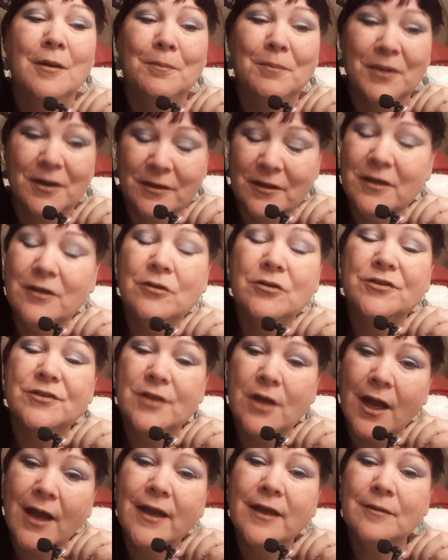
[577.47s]
But he
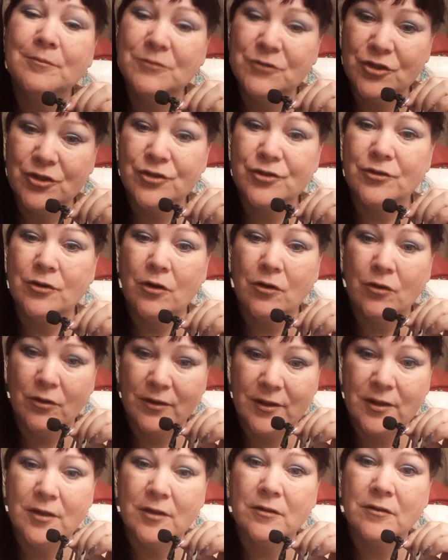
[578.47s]
goes, I am just
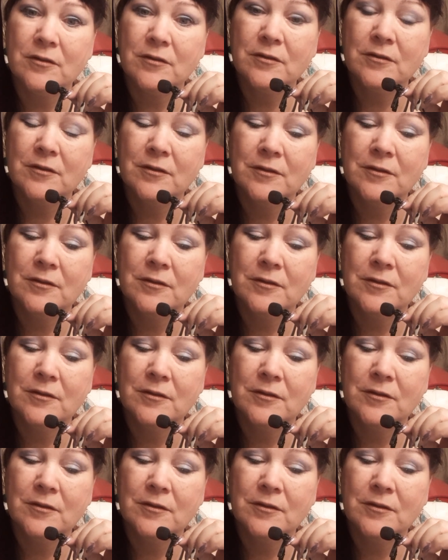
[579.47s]
here.